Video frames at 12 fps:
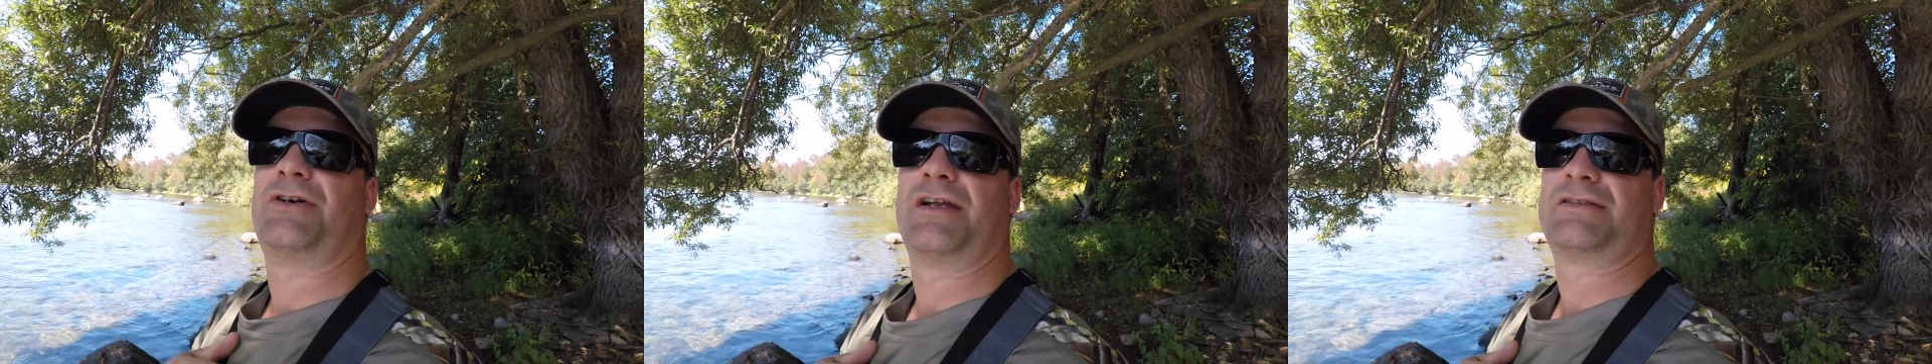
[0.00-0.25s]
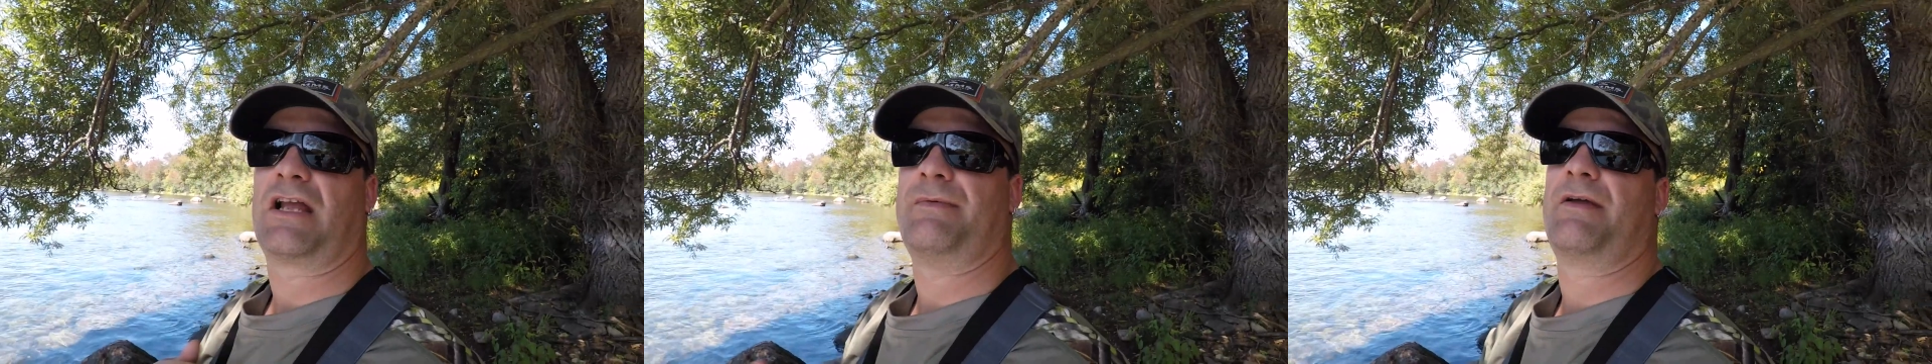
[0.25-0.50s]

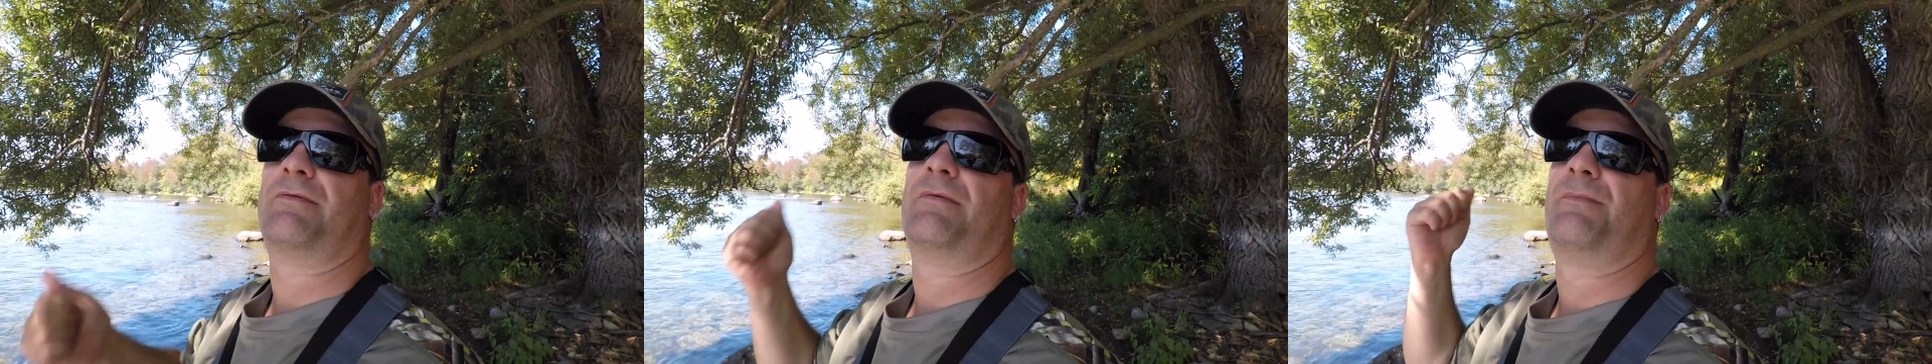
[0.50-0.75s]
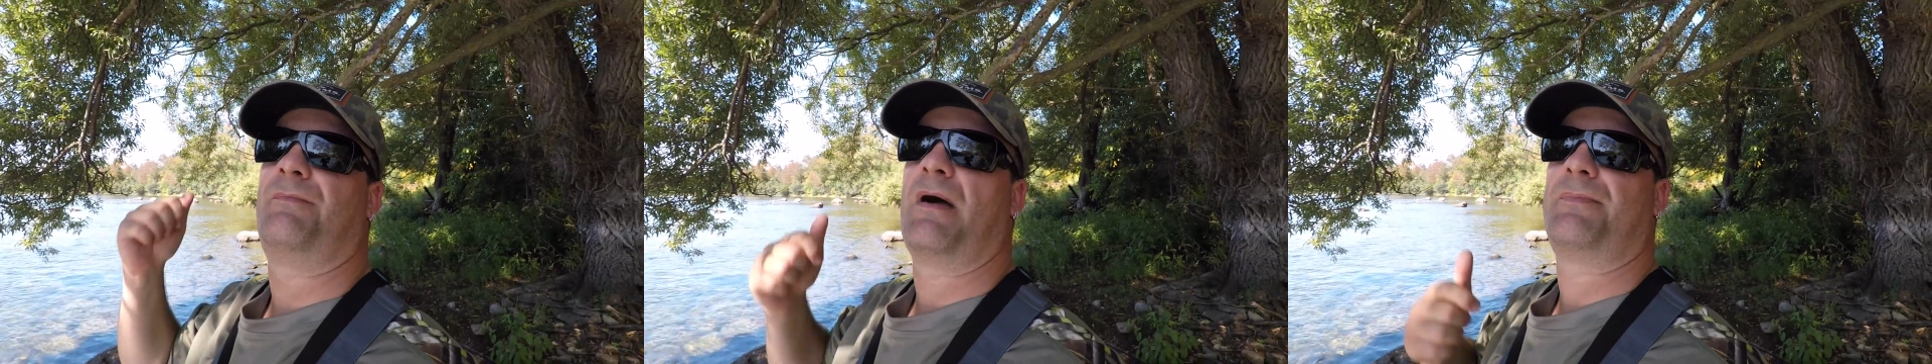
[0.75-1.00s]
because it came out and
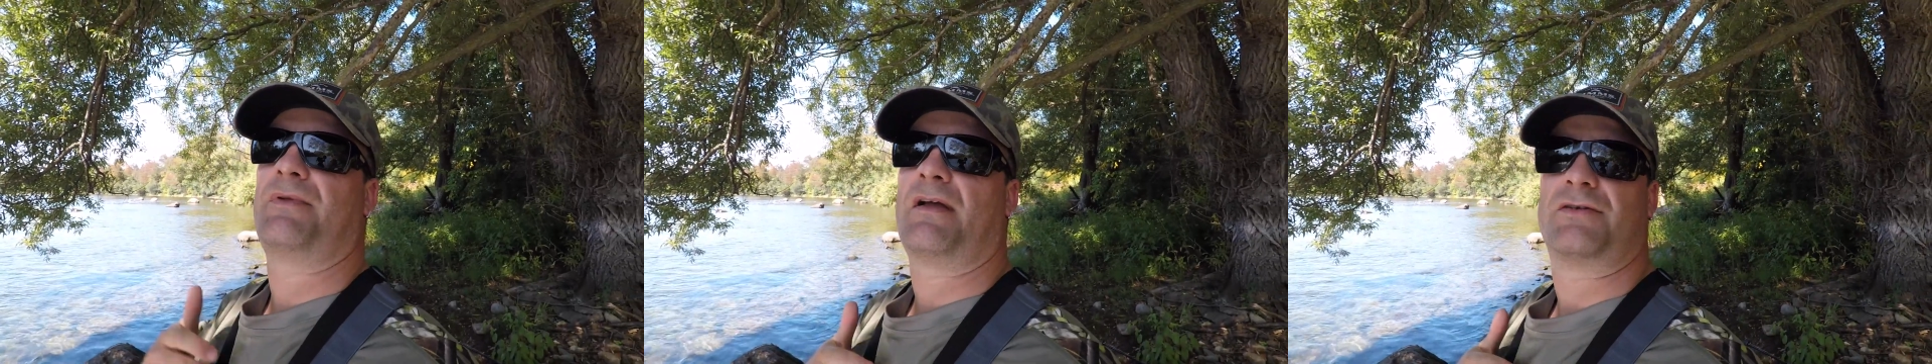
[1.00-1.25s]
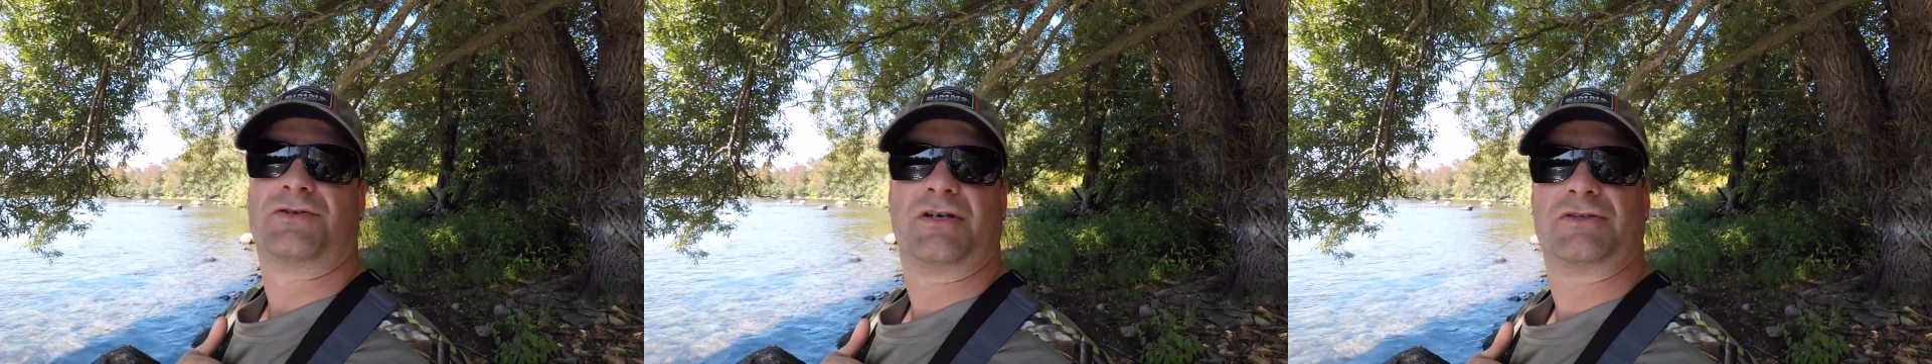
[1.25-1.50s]
popped out in
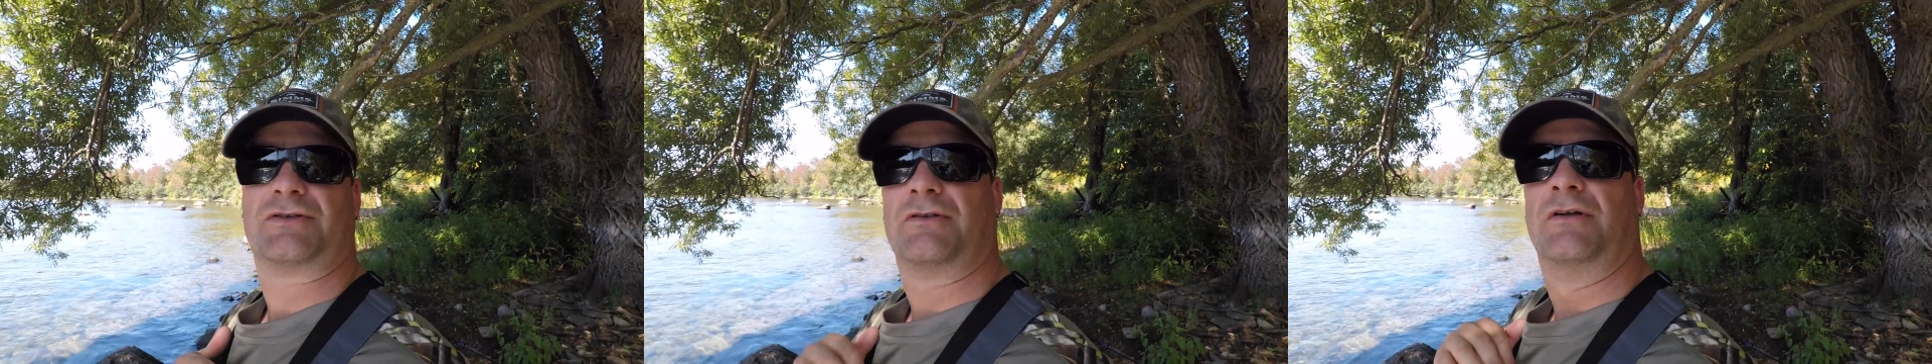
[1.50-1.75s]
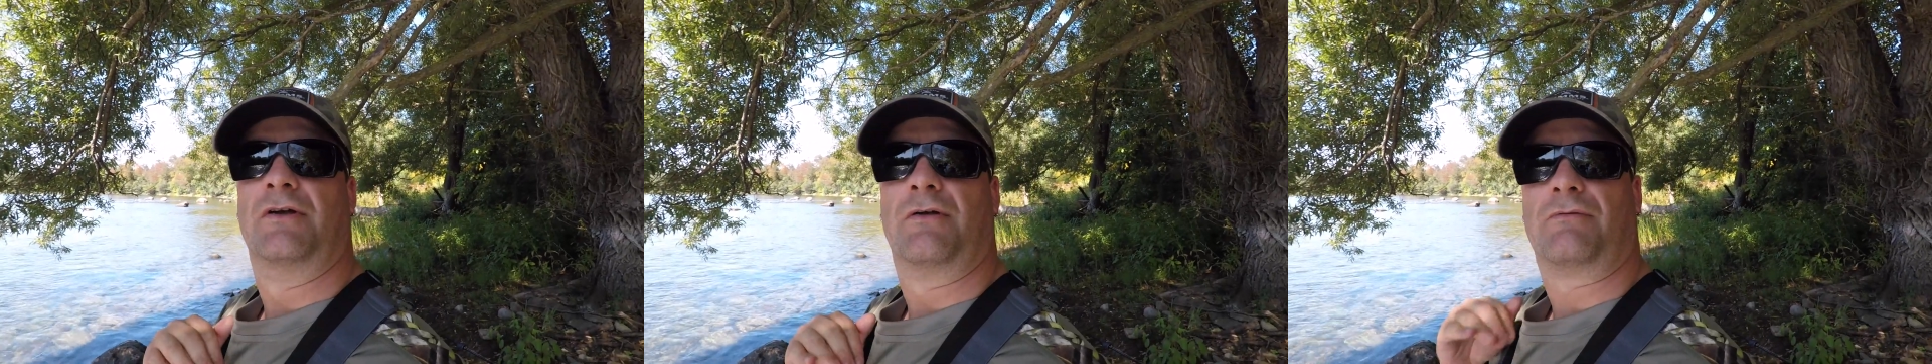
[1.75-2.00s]
the tree. So
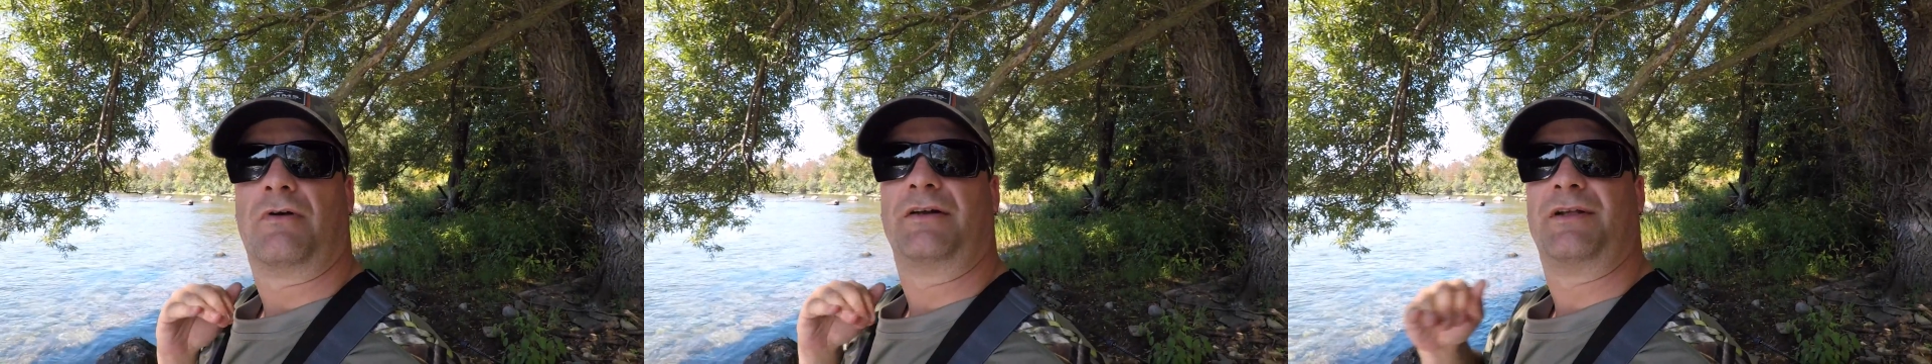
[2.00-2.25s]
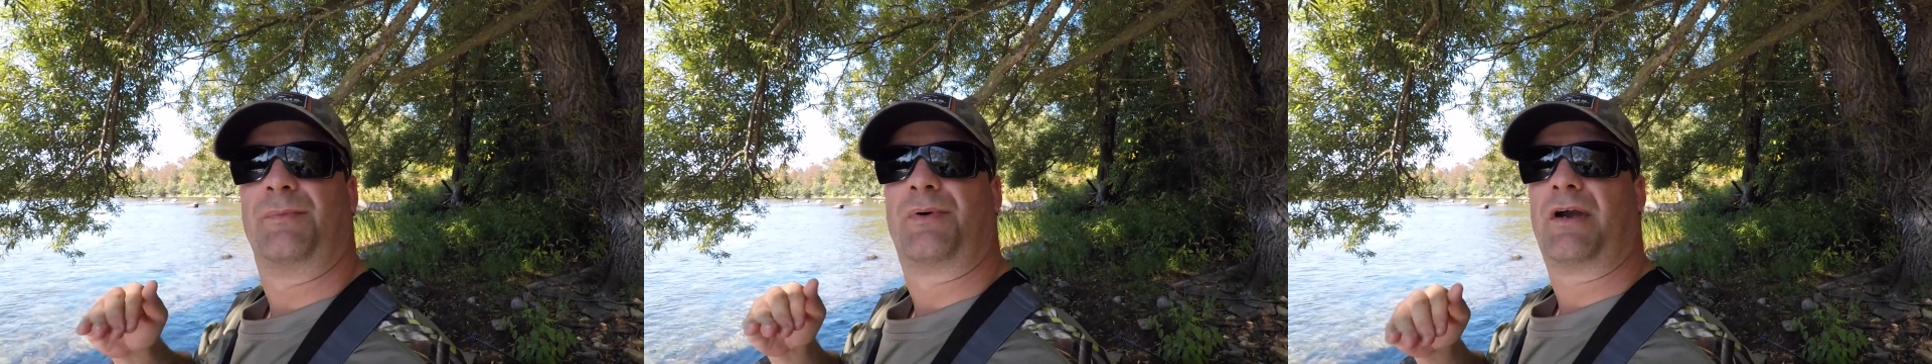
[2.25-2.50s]
rod
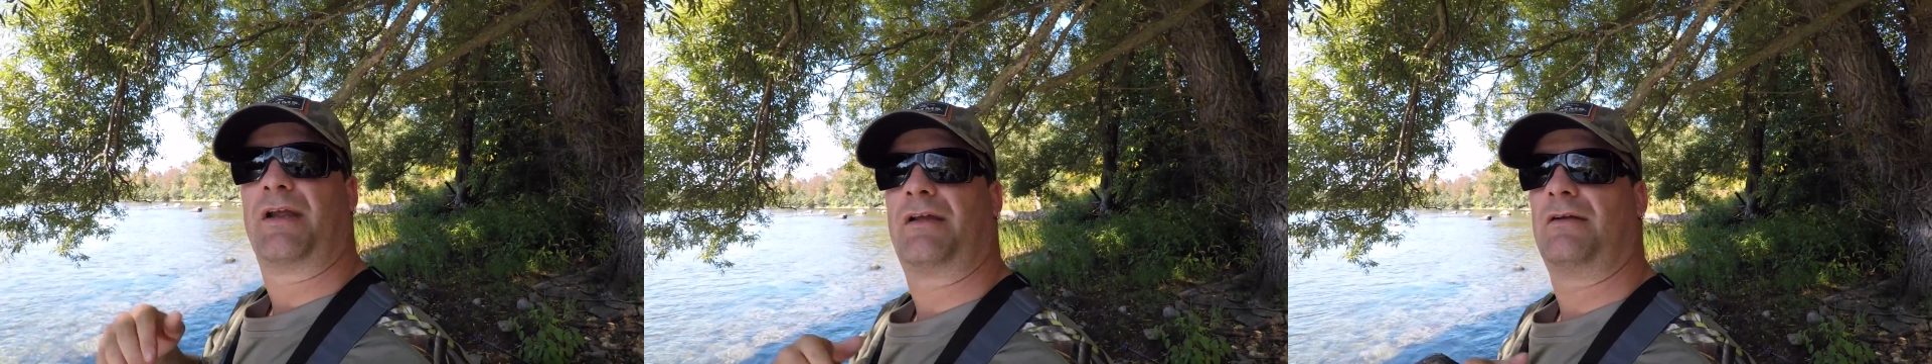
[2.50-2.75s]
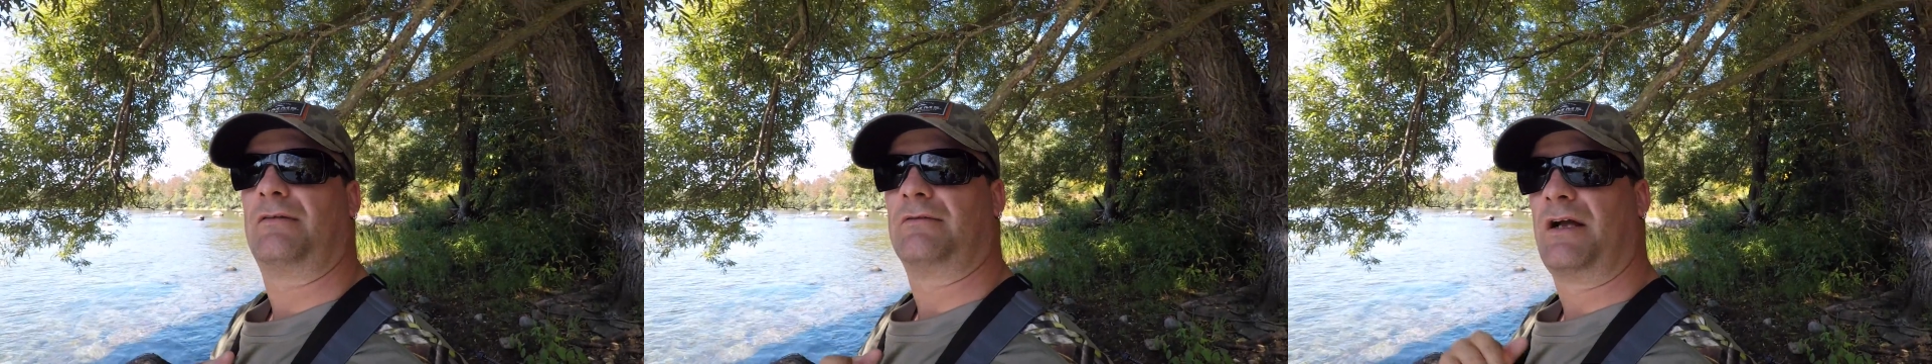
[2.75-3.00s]
didn't break,
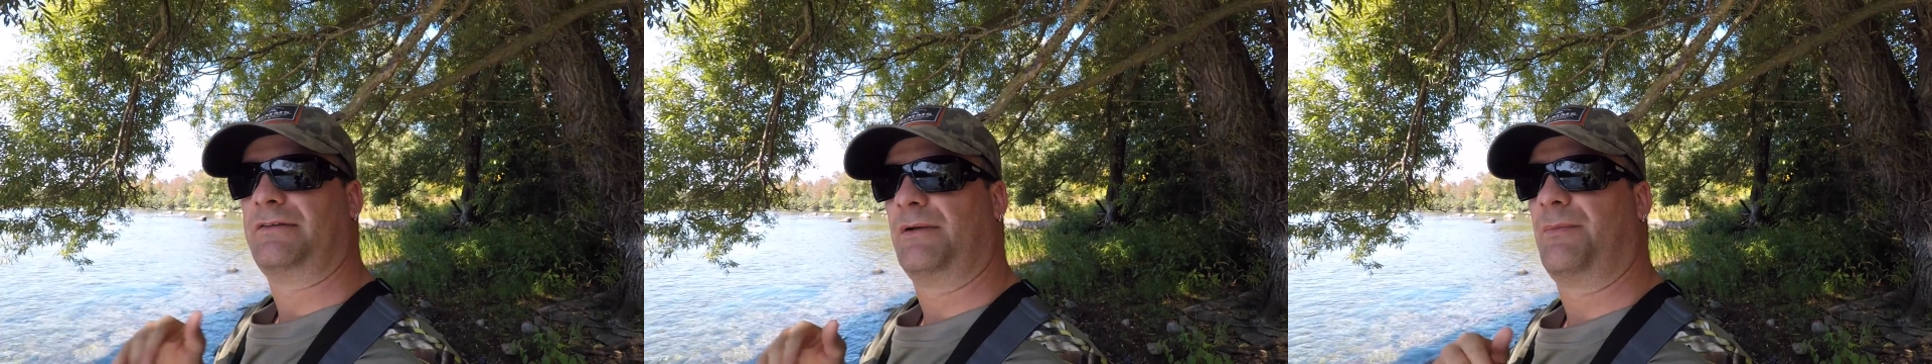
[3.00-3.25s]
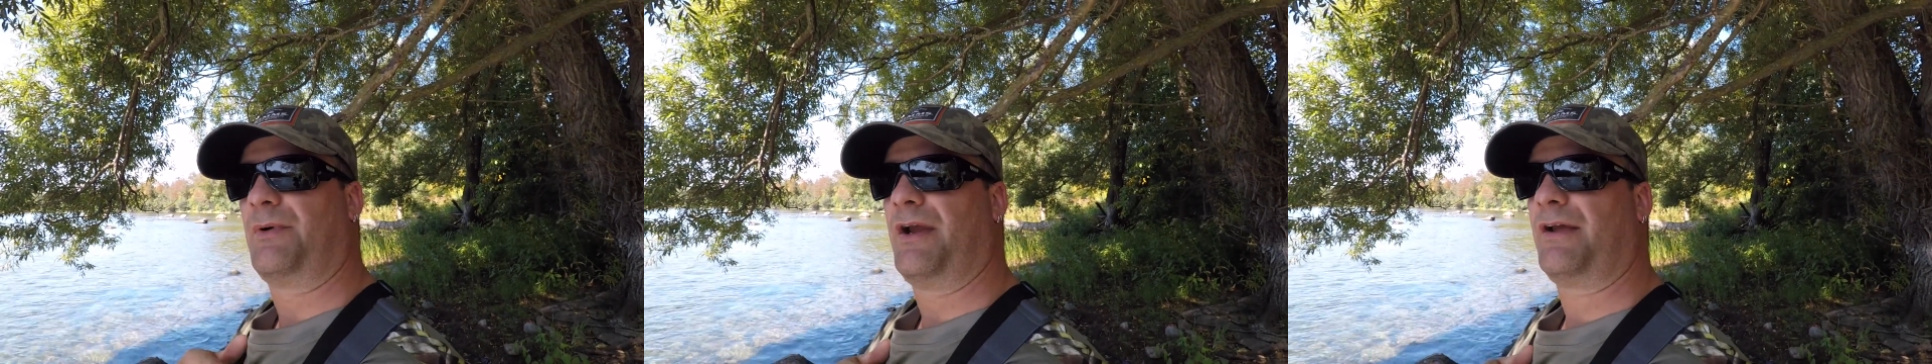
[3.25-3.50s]
line
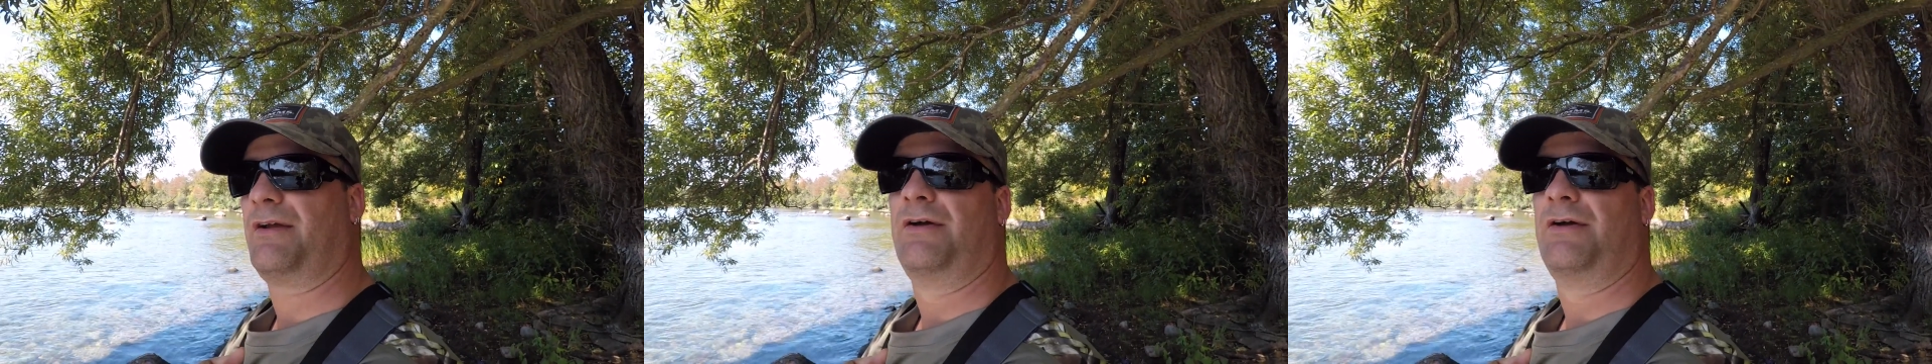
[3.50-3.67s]
didn't break,